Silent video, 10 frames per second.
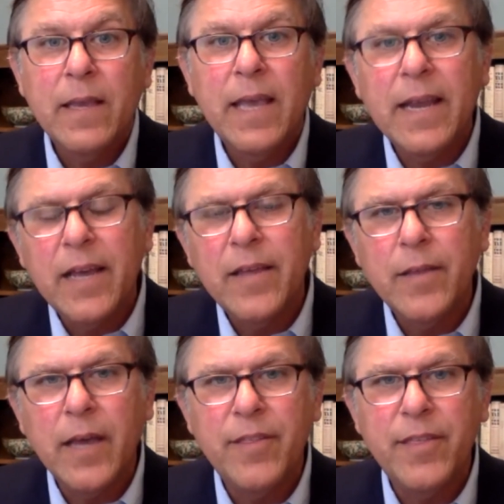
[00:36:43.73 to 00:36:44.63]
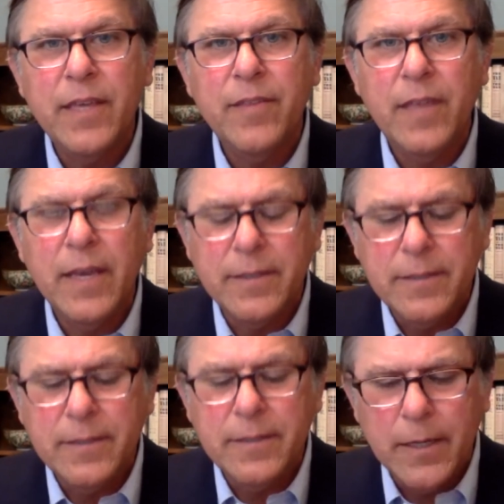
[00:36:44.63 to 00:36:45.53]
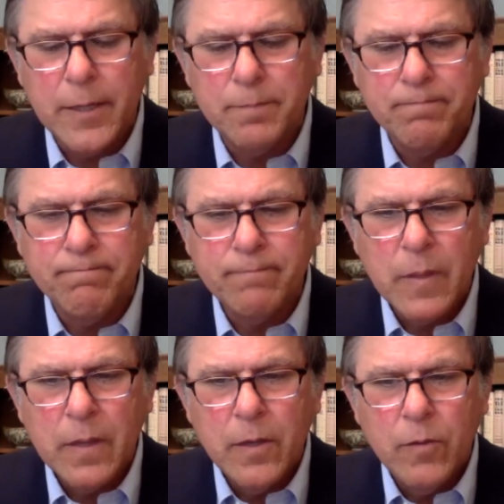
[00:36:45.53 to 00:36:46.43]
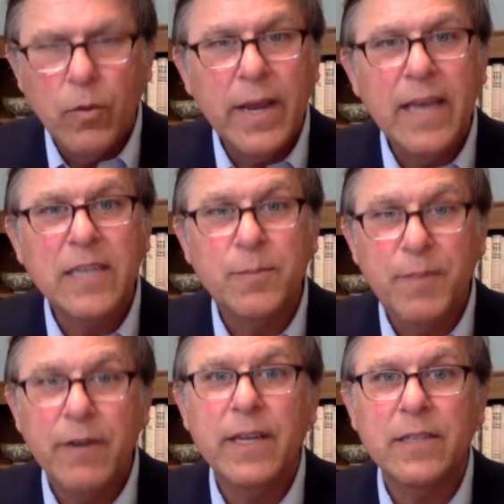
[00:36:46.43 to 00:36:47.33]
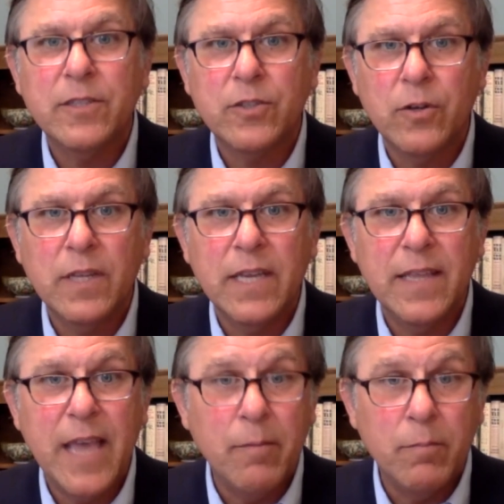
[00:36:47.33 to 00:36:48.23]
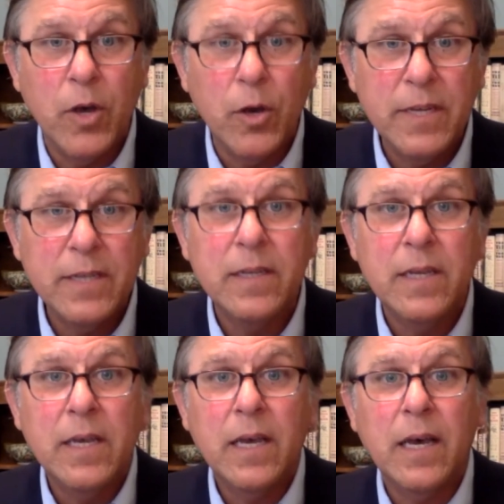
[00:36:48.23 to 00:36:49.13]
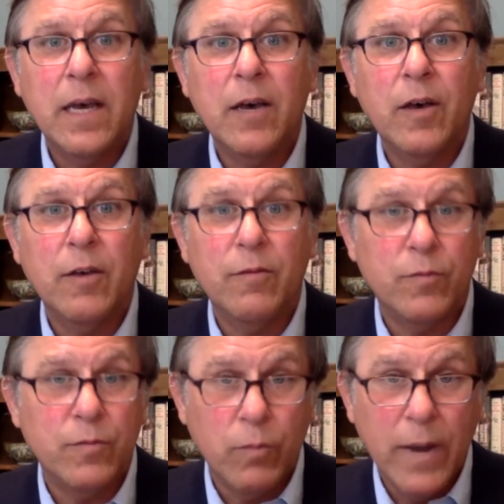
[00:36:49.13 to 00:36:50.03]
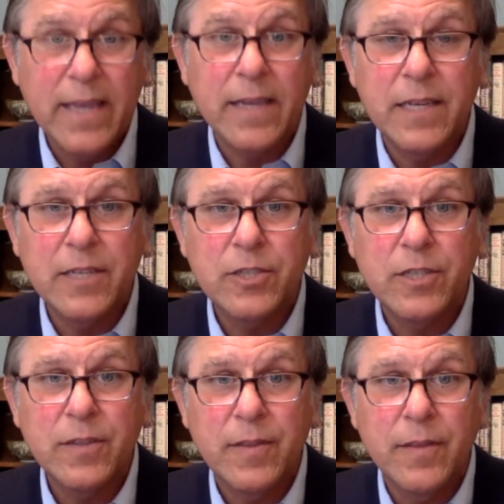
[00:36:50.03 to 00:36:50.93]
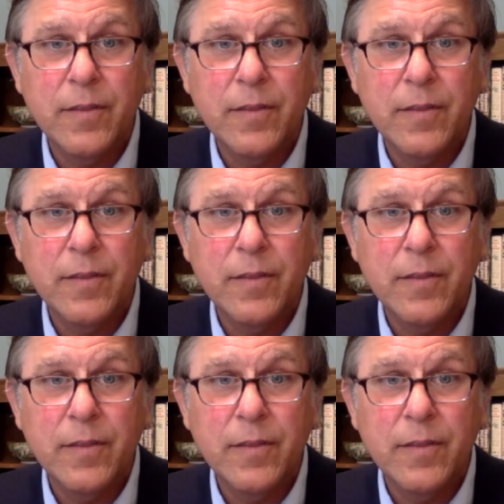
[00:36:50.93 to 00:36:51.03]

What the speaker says: And I think that what I experienced, certainly in that moment of recognition,